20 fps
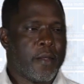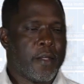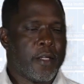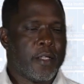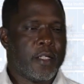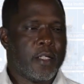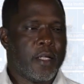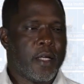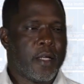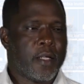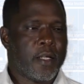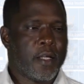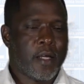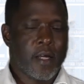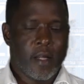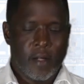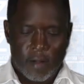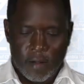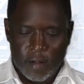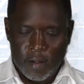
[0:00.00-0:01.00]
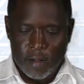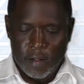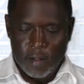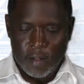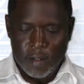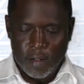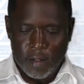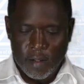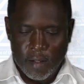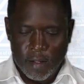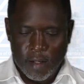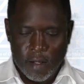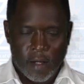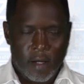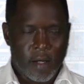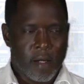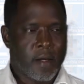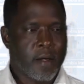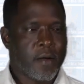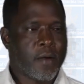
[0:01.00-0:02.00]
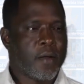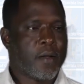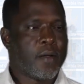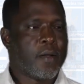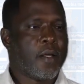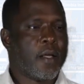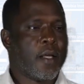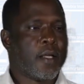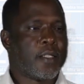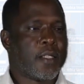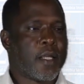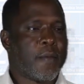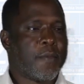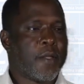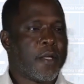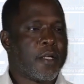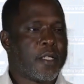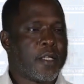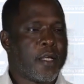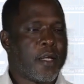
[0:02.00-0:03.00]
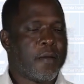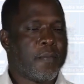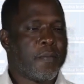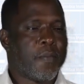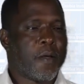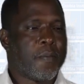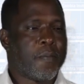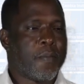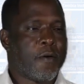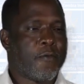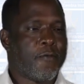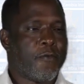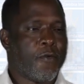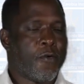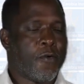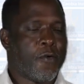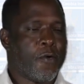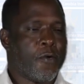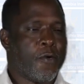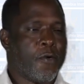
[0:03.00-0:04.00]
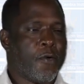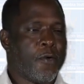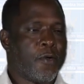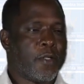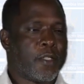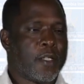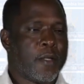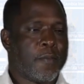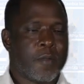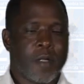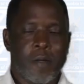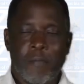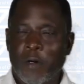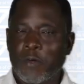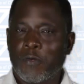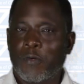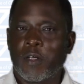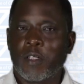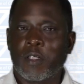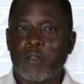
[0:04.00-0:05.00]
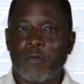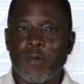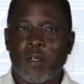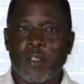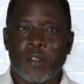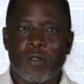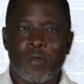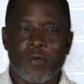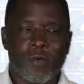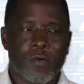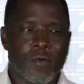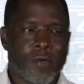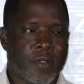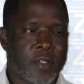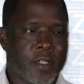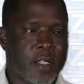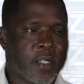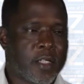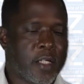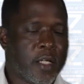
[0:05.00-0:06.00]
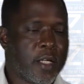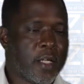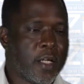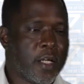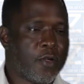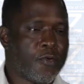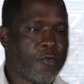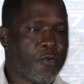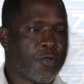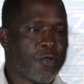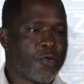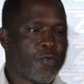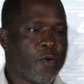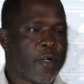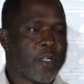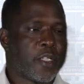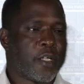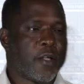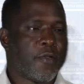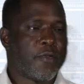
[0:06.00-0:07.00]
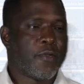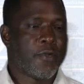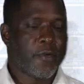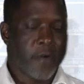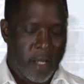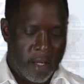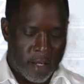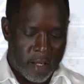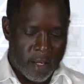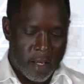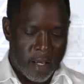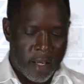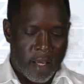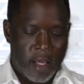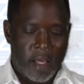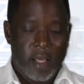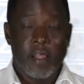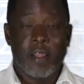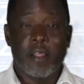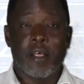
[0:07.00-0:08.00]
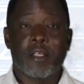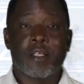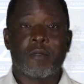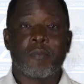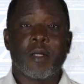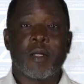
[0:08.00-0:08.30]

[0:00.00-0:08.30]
the DA10 examination paper for September 2022 sitting. It was question 3. In this